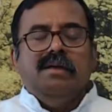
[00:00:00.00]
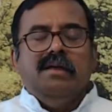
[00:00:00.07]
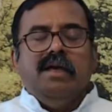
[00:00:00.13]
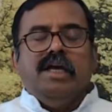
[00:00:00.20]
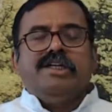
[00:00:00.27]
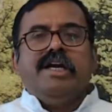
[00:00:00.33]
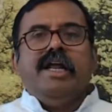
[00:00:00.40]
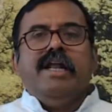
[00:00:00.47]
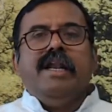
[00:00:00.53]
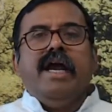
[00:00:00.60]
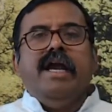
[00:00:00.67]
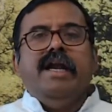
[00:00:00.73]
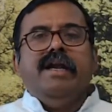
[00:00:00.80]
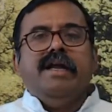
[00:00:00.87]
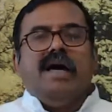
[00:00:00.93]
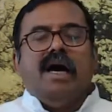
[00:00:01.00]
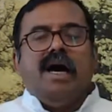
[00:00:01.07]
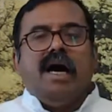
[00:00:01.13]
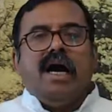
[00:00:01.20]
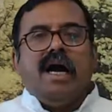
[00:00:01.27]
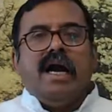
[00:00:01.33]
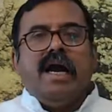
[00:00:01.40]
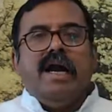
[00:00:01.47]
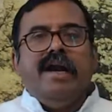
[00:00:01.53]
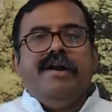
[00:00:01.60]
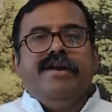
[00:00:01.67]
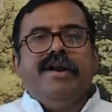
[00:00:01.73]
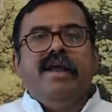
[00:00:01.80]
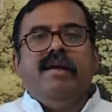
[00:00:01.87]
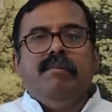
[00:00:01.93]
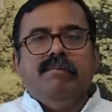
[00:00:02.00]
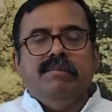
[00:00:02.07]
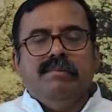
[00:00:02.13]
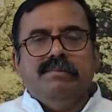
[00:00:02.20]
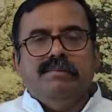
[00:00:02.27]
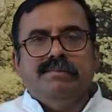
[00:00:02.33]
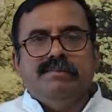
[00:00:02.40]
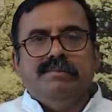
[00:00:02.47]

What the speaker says: Yesterday night, I had a dream.